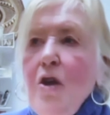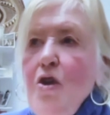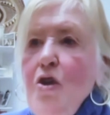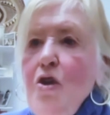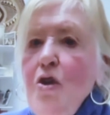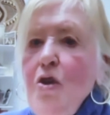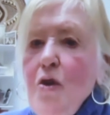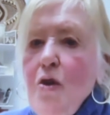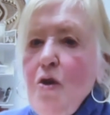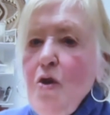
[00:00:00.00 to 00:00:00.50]

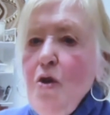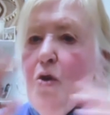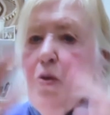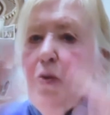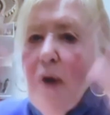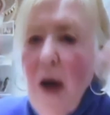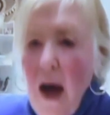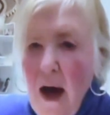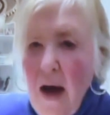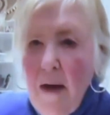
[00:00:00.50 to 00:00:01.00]
you
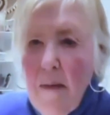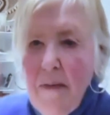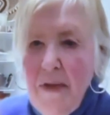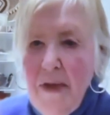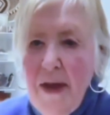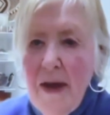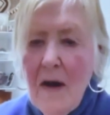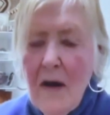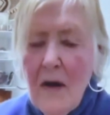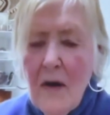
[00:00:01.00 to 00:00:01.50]
come
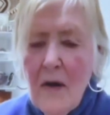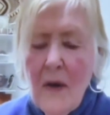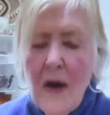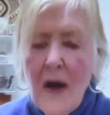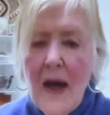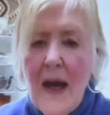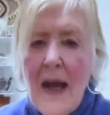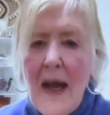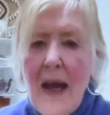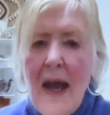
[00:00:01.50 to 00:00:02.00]
there
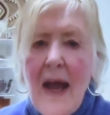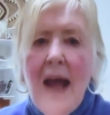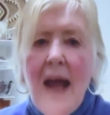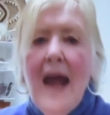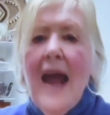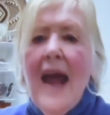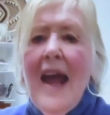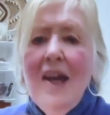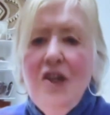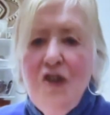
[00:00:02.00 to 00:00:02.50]

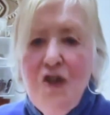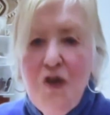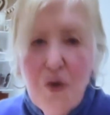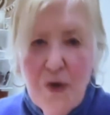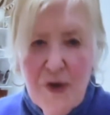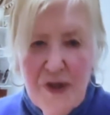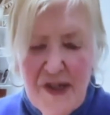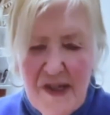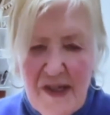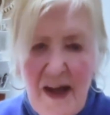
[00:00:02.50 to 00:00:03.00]
as
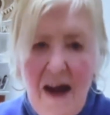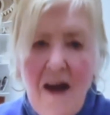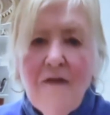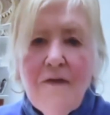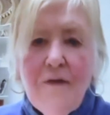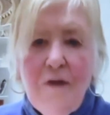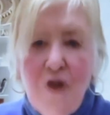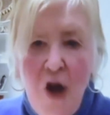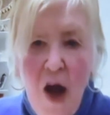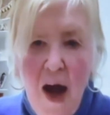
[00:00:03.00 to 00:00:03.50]
yourself,
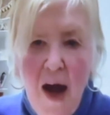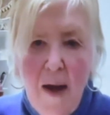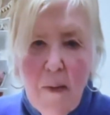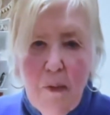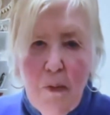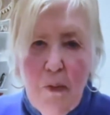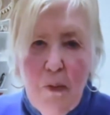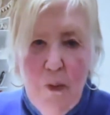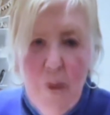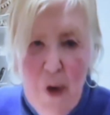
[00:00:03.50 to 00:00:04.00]
not
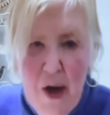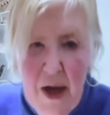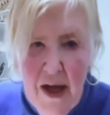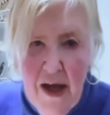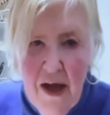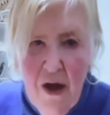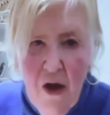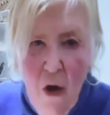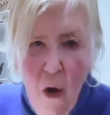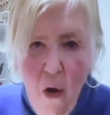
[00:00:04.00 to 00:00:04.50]

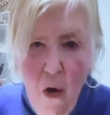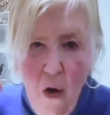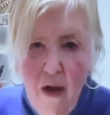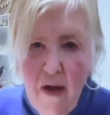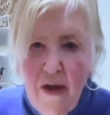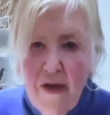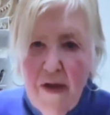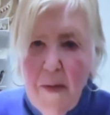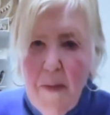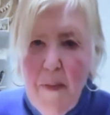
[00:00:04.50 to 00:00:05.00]
bringing
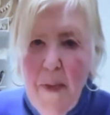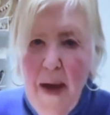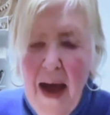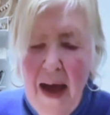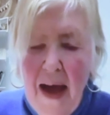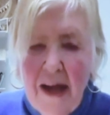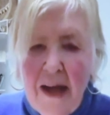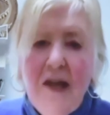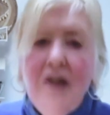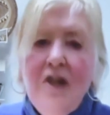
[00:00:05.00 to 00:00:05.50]
all the
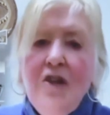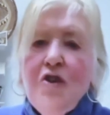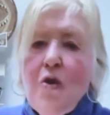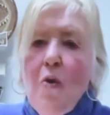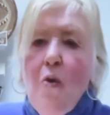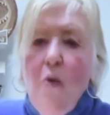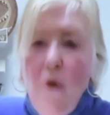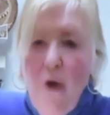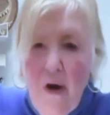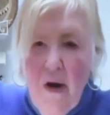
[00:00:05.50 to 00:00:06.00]
baggage
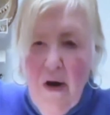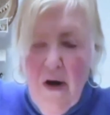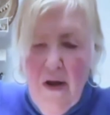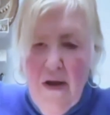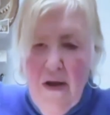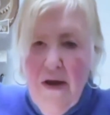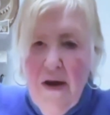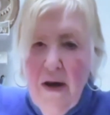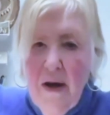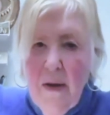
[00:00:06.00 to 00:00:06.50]
or
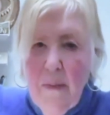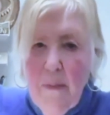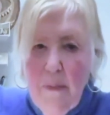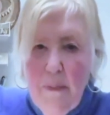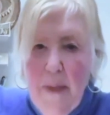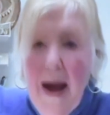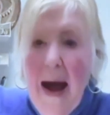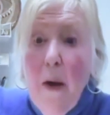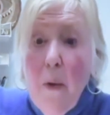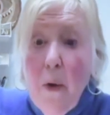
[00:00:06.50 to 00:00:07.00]
the
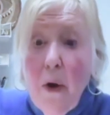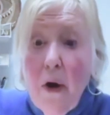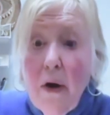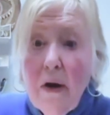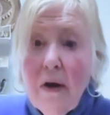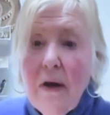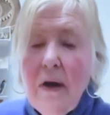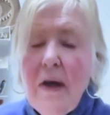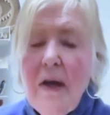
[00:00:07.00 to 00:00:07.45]
power